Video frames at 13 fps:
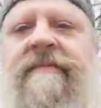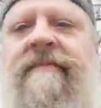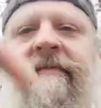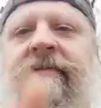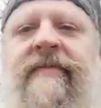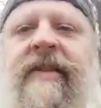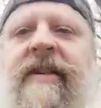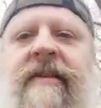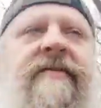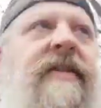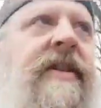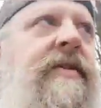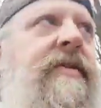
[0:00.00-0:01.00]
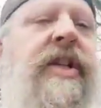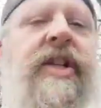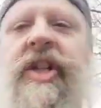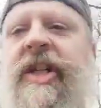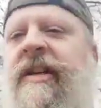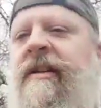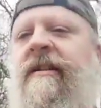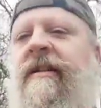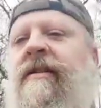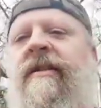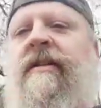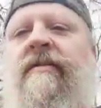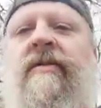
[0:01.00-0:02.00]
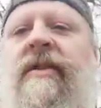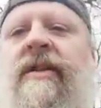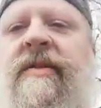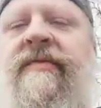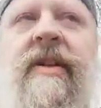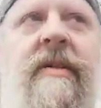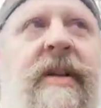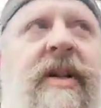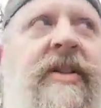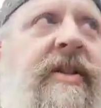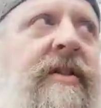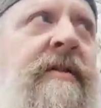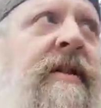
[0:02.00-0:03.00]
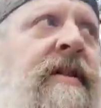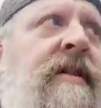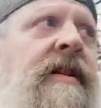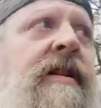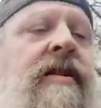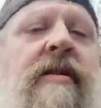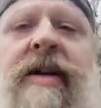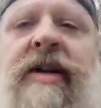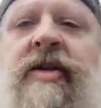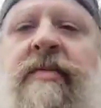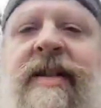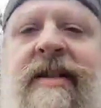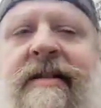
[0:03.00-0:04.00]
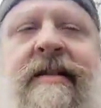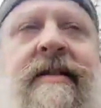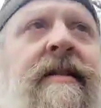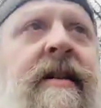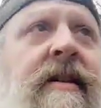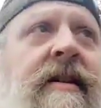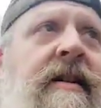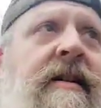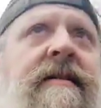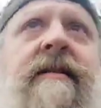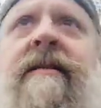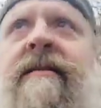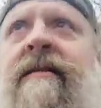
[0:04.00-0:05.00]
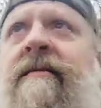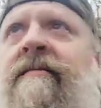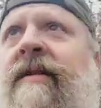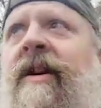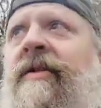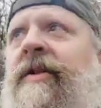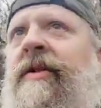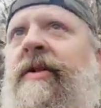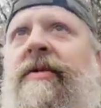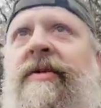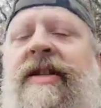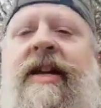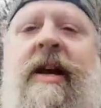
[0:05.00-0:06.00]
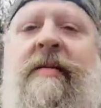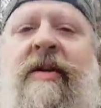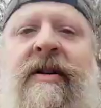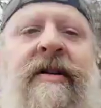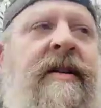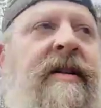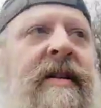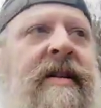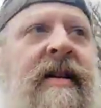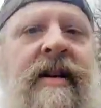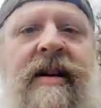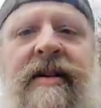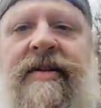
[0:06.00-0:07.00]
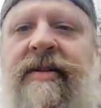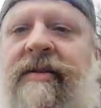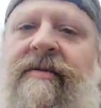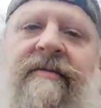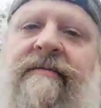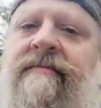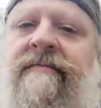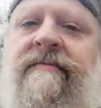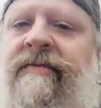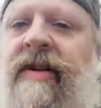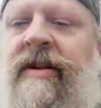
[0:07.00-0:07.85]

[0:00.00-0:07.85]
fuck, fuck you, EG. Who gives a fuck about you? Go about your biz. Uh, we all know you a scammer. Uh, so fuck